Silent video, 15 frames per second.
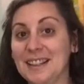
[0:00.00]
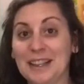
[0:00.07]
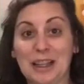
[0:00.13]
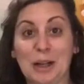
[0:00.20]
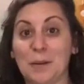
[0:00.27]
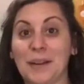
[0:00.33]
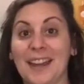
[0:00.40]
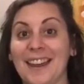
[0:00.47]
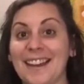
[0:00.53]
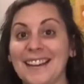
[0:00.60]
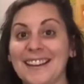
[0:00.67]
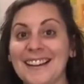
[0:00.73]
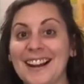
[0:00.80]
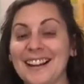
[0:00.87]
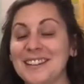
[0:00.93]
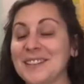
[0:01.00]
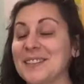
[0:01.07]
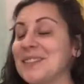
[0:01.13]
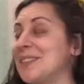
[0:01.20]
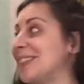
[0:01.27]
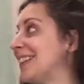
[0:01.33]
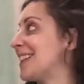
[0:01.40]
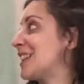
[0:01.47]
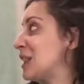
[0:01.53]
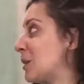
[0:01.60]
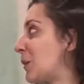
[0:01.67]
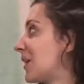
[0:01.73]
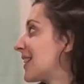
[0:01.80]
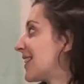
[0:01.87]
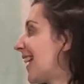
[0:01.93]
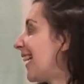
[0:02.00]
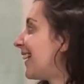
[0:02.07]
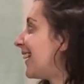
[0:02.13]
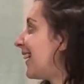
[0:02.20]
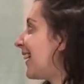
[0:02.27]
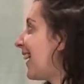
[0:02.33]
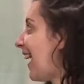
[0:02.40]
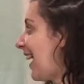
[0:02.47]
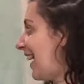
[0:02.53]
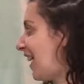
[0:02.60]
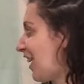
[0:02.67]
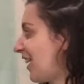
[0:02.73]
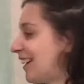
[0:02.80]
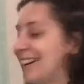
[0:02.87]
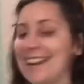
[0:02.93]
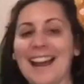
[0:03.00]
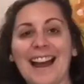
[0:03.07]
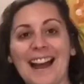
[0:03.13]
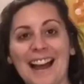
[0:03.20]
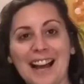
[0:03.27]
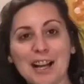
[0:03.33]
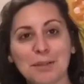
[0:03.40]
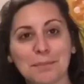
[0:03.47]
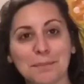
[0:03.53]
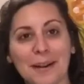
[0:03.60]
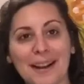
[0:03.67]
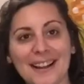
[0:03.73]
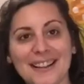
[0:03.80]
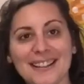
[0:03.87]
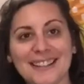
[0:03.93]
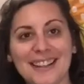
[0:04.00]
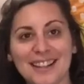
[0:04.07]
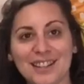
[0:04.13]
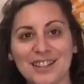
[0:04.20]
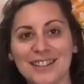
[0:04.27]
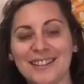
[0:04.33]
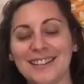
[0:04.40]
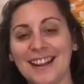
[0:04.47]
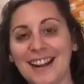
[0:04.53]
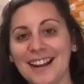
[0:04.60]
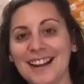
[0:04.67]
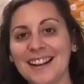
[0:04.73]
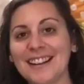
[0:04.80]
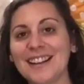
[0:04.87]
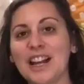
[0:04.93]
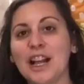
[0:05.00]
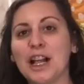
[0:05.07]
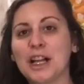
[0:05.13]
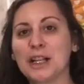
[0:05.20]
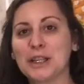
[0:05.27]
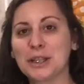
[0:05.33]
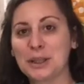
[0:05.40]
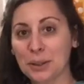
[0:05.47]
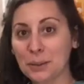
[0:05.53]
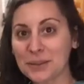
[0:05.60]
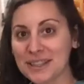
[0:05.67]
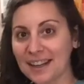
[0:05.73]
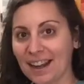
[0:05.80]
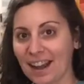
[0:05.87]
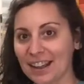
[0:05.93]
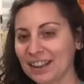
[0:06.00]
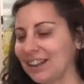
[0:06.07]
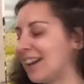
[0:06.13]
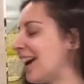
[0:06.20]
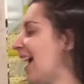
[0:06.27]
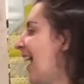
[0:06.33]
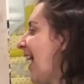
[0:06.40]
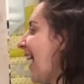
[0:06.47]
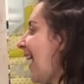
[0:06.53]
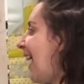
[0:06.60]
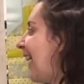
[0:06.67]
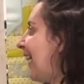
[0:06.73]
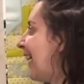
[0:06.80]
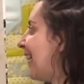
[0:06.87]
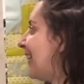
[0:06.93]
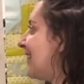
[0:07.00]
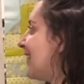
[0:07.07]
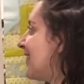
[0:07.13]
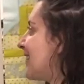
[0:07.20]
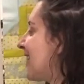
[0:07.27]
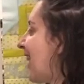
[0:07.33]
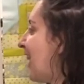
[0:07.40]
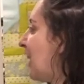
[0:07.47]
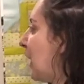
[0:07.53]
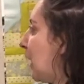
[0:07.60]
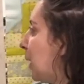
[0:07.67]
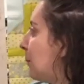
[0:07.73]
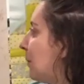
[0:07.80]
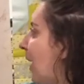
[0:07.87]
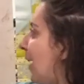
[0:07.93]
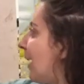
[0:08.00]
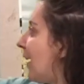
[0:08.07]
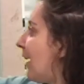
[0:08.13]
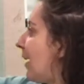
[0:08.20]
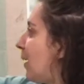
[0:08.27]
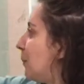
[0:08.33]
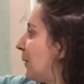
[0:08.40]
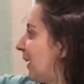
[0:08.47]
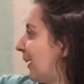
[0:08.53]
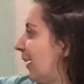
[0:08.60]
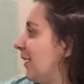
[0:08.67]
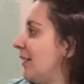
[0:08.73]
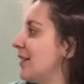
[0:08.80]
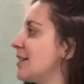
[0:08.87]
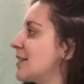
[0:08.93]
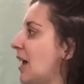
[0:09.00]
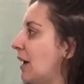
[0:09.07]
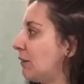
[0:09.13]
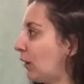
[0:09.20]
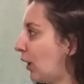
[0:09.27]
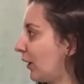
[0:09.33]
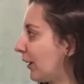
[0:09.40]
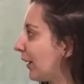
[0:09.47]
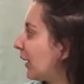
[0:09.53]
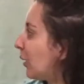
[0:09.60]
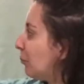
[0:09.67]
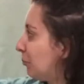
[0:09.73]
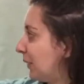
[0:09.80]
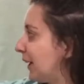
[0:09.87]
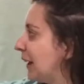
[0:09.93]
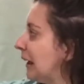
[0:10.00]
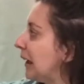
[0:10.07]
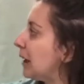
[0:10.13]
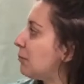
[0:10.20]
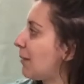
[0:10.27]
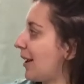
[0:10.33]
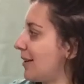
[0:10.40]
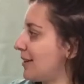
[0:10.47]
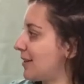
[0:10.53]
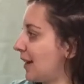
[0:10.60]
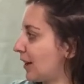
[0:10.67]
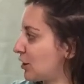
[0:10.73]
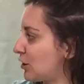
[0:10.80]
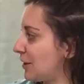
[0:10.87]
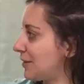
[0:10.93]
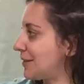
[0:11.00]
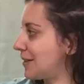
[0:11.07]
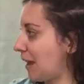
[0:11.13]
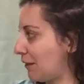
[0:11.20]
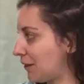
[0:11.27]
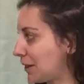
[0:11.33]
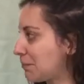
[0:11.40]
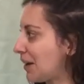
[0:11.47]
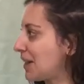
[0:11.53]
Okay, I know it's so exciting. I already have my section 9 sewn together, and because I've already completed my section 7 and my